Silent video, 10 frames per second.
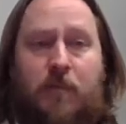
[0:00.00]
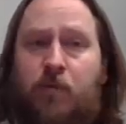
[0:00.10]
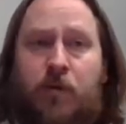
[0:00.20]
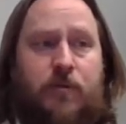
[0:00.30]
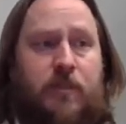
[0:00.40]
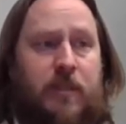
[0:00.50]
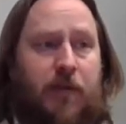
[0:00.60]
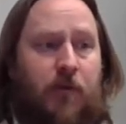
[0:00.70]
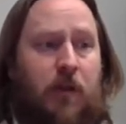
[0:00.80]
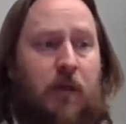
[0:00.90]

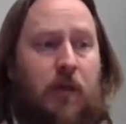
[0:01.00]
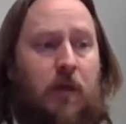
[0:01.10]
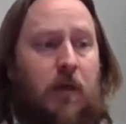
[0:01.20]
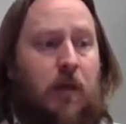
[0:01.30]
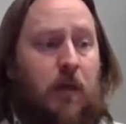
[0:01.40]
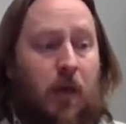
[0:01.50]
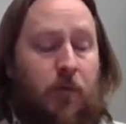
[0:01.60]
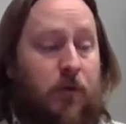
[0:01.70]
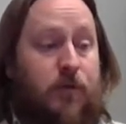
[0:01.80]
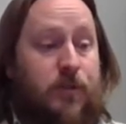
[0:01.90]

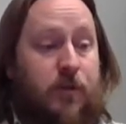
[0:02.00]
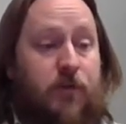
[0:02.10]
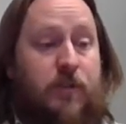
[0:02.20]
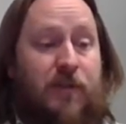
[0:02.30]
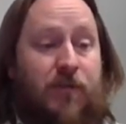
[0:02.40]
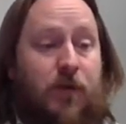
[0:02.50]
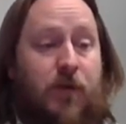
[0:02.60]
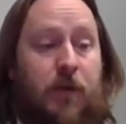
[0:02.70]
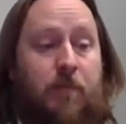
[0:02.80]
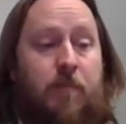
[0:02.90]
Windows Server is a
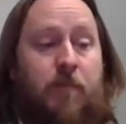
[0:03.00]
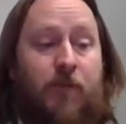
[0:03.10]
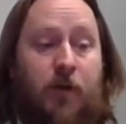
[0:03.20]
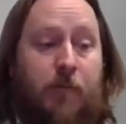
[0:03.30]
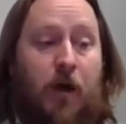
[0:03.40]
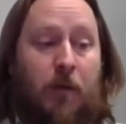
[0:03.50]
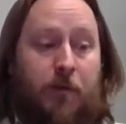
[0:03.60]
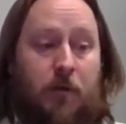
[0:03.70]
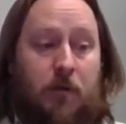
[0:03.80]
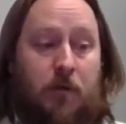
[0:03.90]
very, very
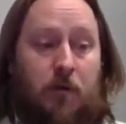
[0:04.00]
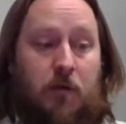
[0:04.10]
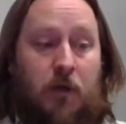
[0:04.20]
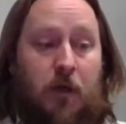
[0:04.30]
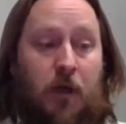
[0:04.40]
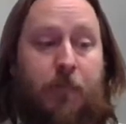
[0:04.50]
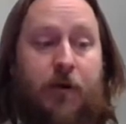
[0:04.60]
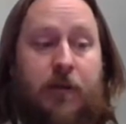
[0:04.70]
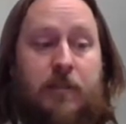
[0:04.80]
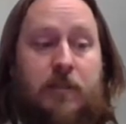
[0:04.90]
popular
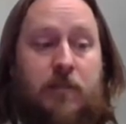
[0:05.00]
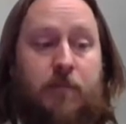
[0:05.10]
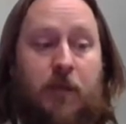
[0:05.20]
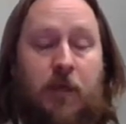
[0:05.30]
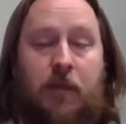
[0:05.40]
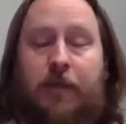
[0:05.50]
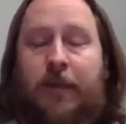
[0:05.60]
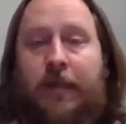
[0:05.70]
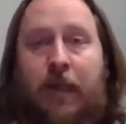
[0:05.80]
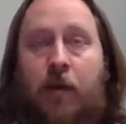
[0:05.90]
operating system in
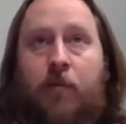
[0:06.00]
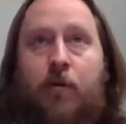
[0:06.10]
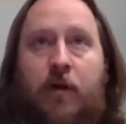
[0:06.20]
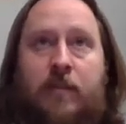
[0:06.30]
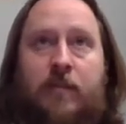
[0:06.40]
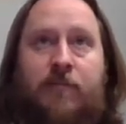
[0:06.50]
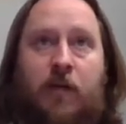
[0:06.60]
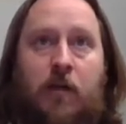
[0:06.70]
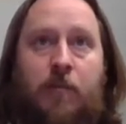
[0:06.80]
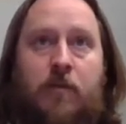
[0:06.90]
an enterprise
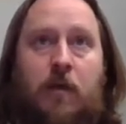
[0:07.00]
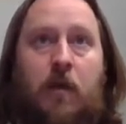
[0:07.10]
environment.